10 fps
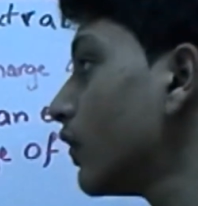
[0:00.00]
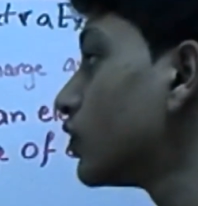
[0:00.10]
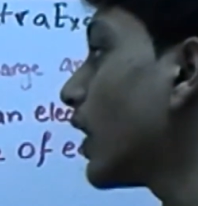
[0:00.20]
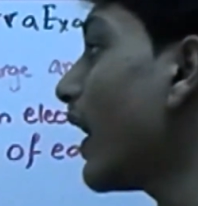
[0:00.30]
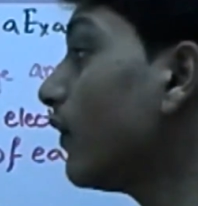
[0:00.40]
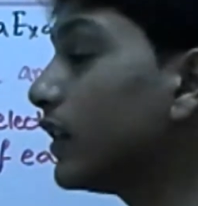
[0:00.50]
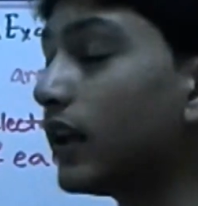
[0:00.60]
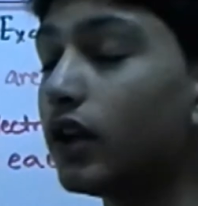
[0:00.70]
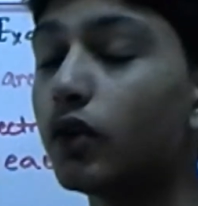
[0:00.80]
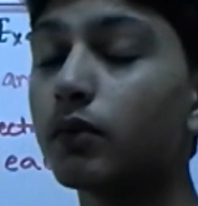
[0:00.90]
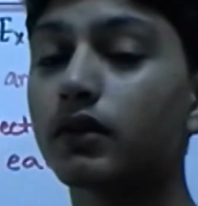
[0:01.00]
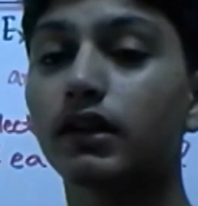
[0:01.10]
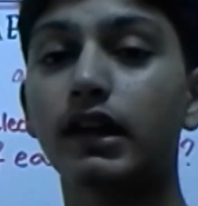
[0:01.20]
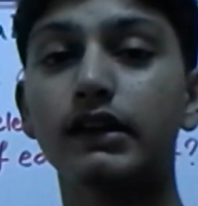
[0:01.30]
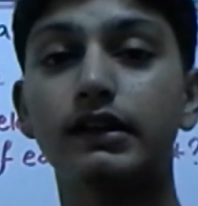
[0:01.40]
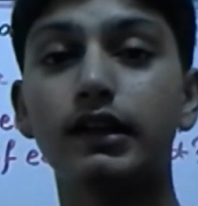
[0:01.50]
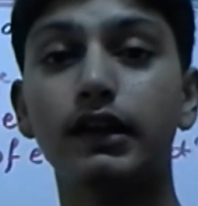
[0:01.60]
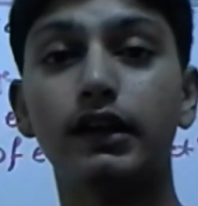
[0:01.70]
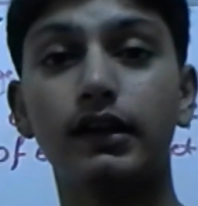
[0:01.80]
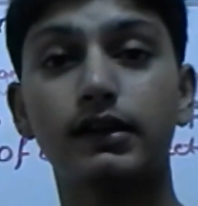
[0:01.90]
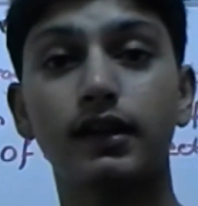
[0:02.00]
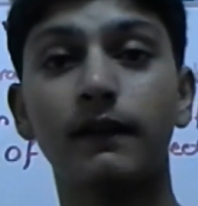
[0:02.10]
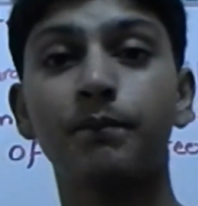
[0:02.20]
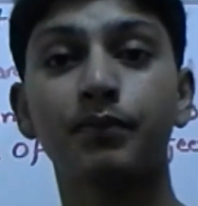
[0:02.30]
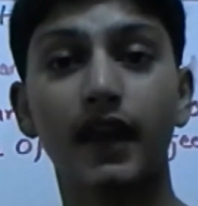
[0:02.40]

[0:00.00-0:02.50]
So everything you can see is in